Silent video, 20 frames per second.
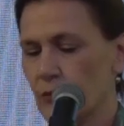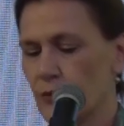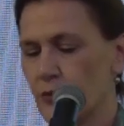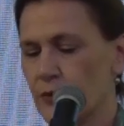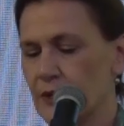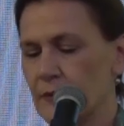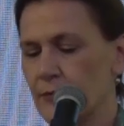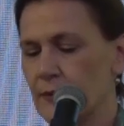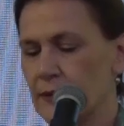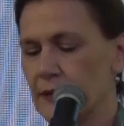
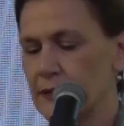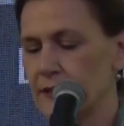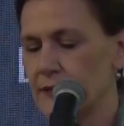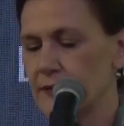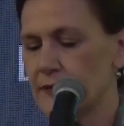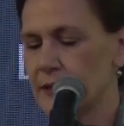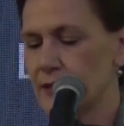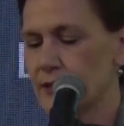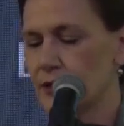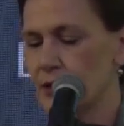We believe
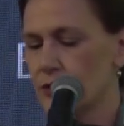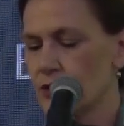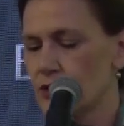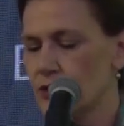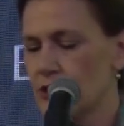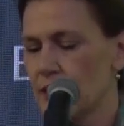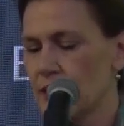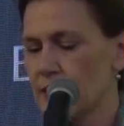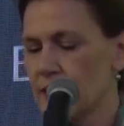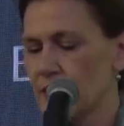that those
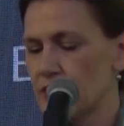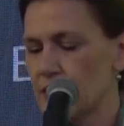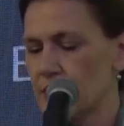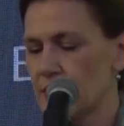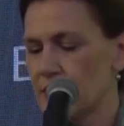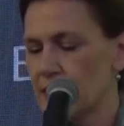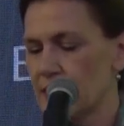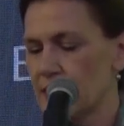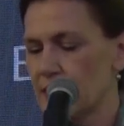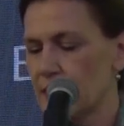
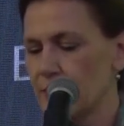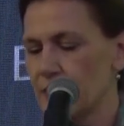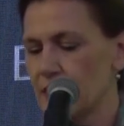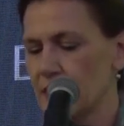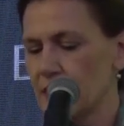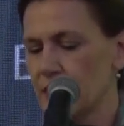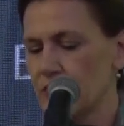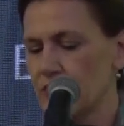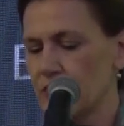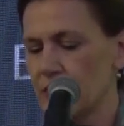challenges can be
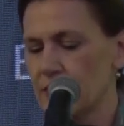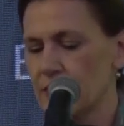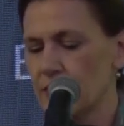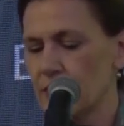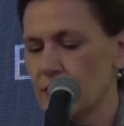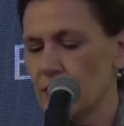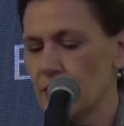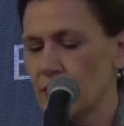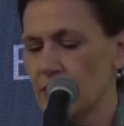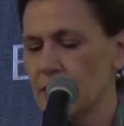addressed
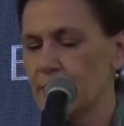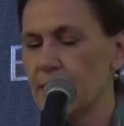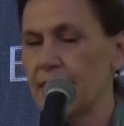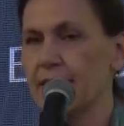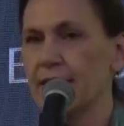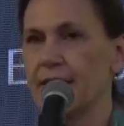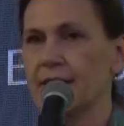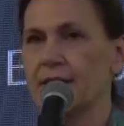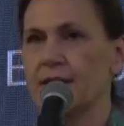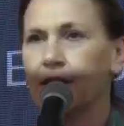only by
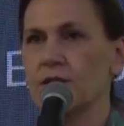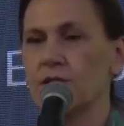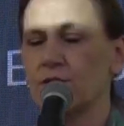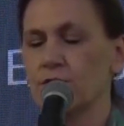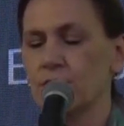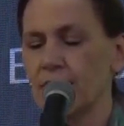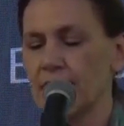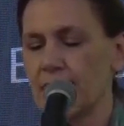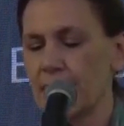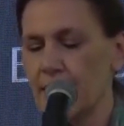acting
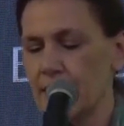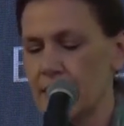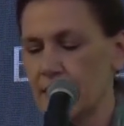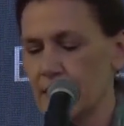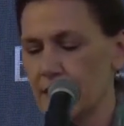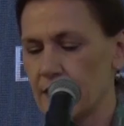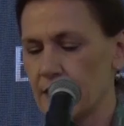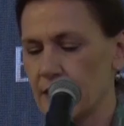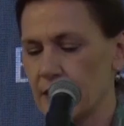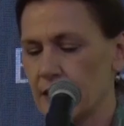together,
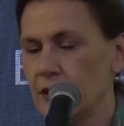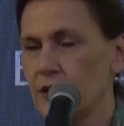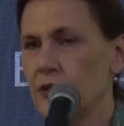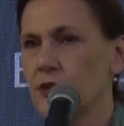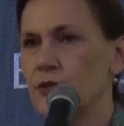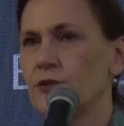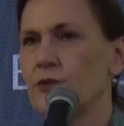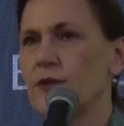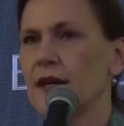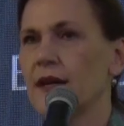
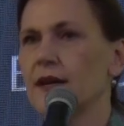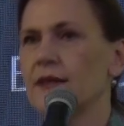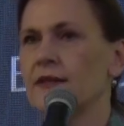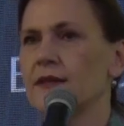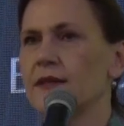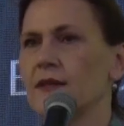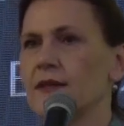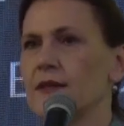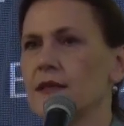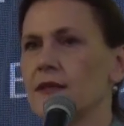
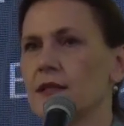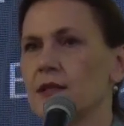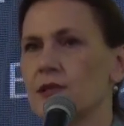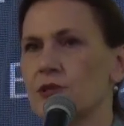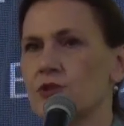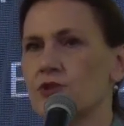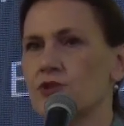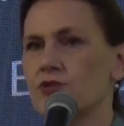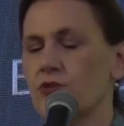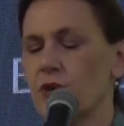united in a
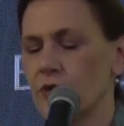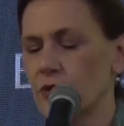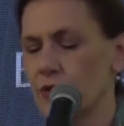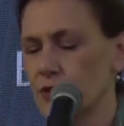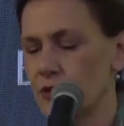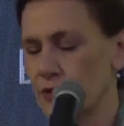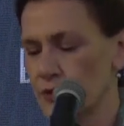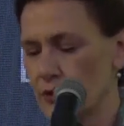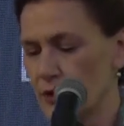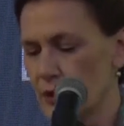strong
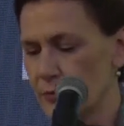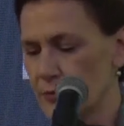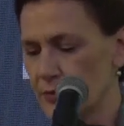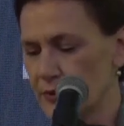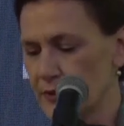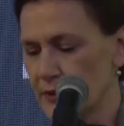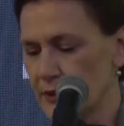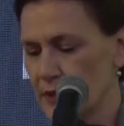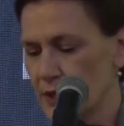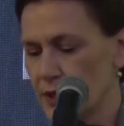Europe.
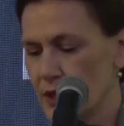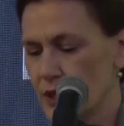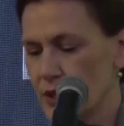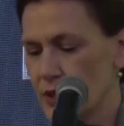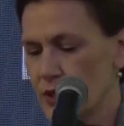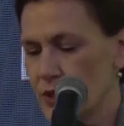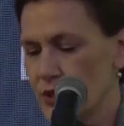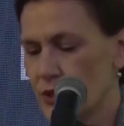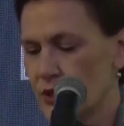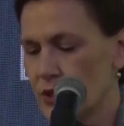
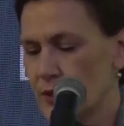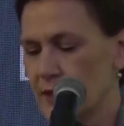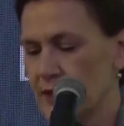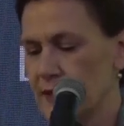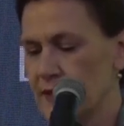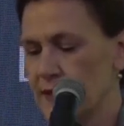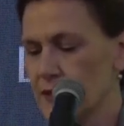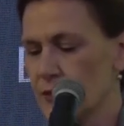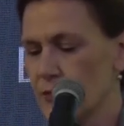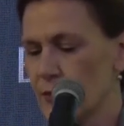So that
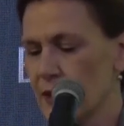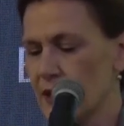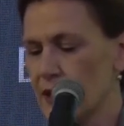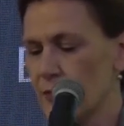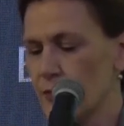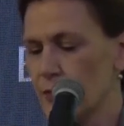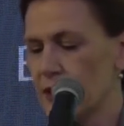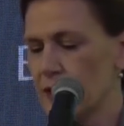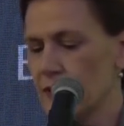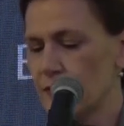is why
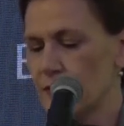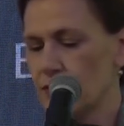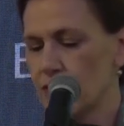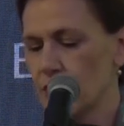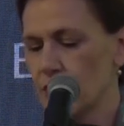we have